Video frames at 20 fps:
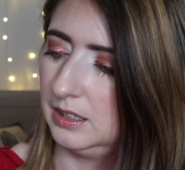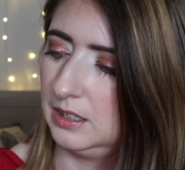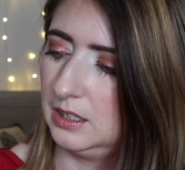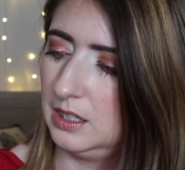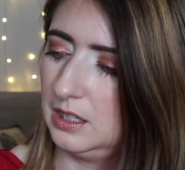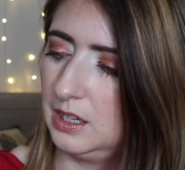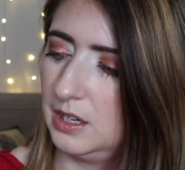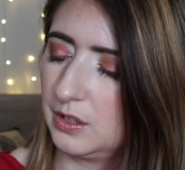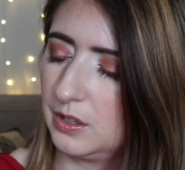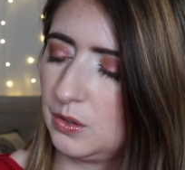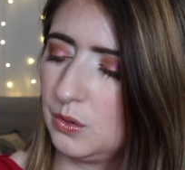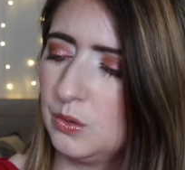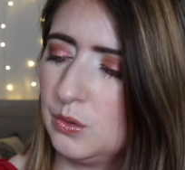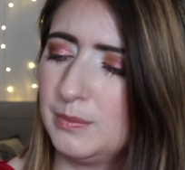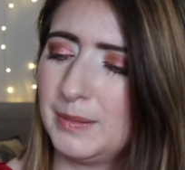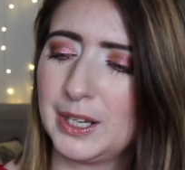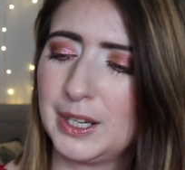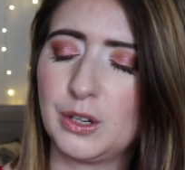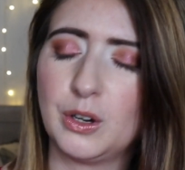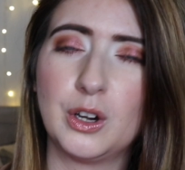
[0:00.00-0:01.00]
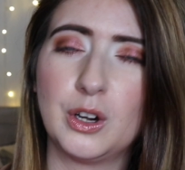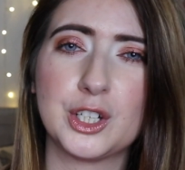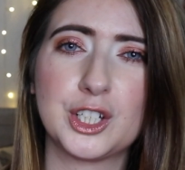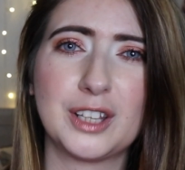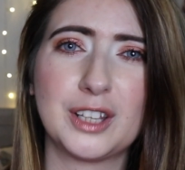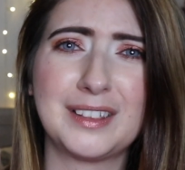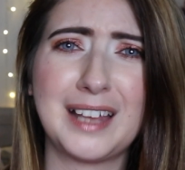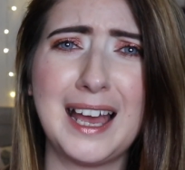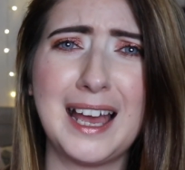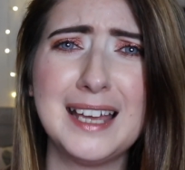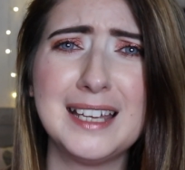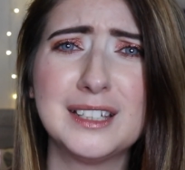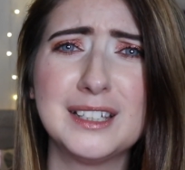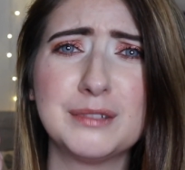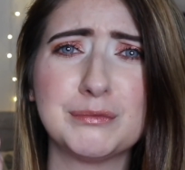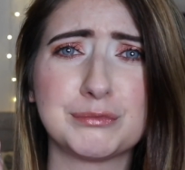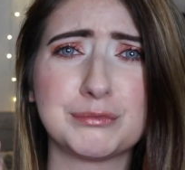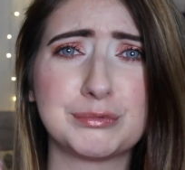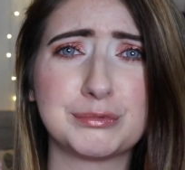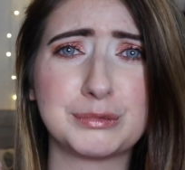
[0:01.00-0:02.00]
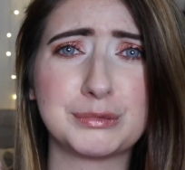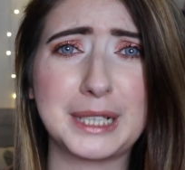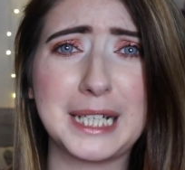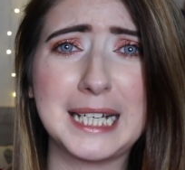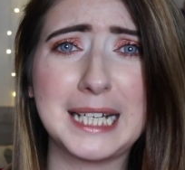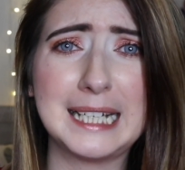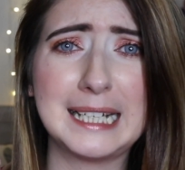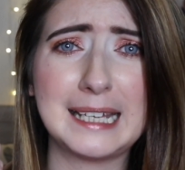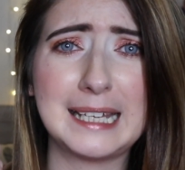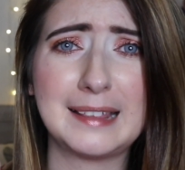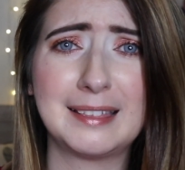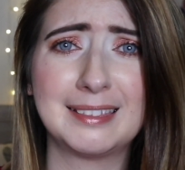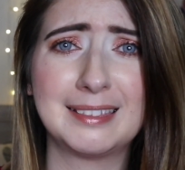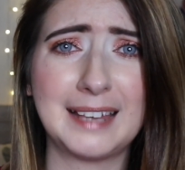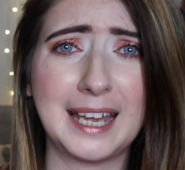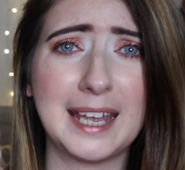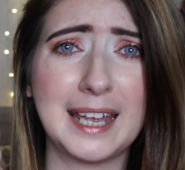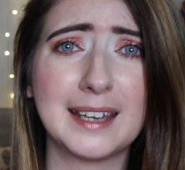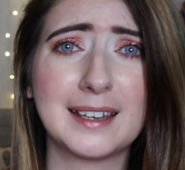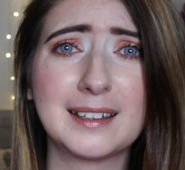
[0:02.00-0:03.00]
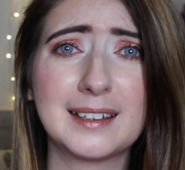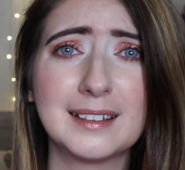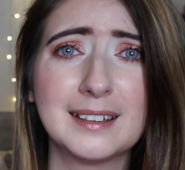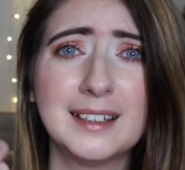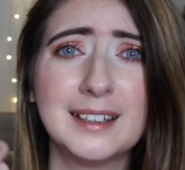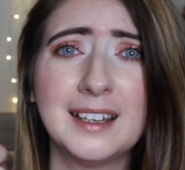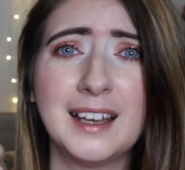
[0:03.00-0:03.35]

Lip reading: look. Oh my gosh, that is really thick.